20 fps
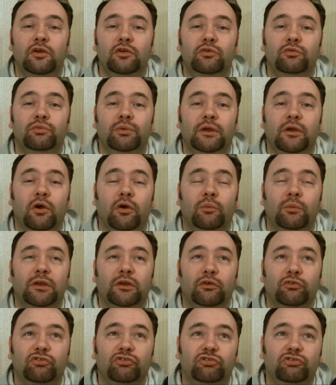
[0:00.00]
who have we got? We
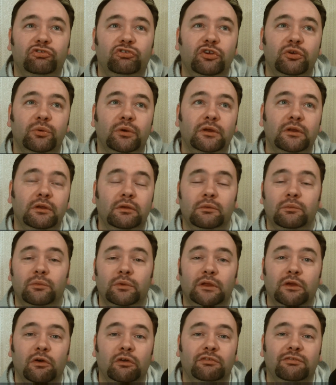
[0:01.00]
got Stuart,
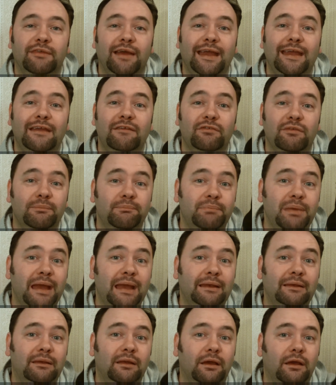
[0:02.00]
we got Dave and
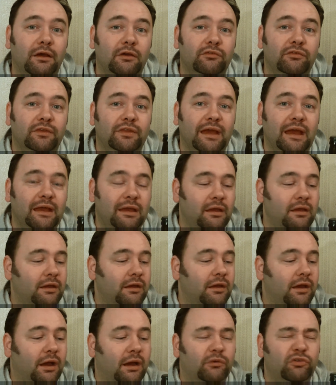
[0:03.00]
Ben over there.
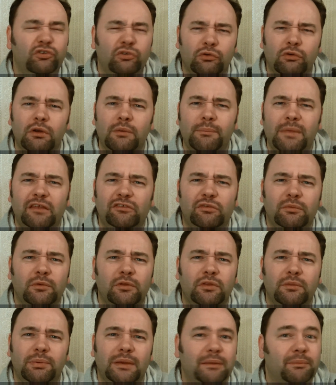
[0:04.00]
I'm sure I met some
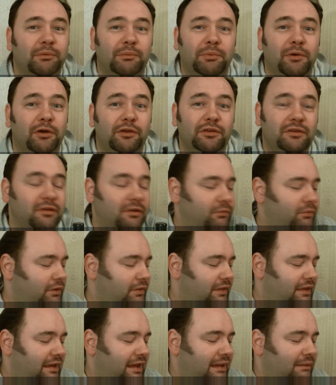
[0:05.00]
other people, but I don't know
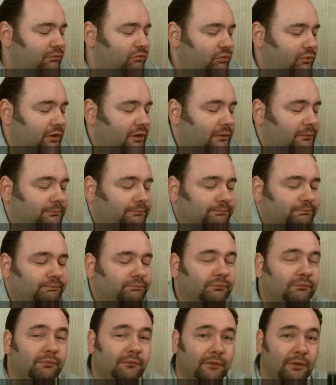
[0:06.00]
what their names were.
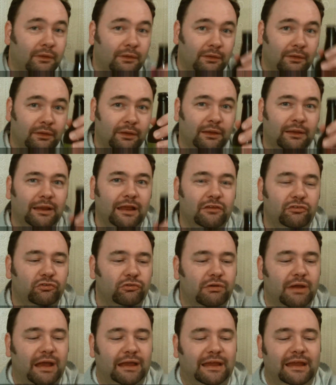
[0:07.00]
Let's
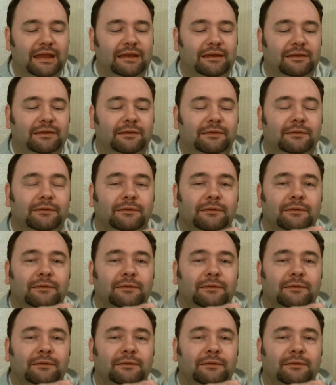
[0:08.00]
crack in.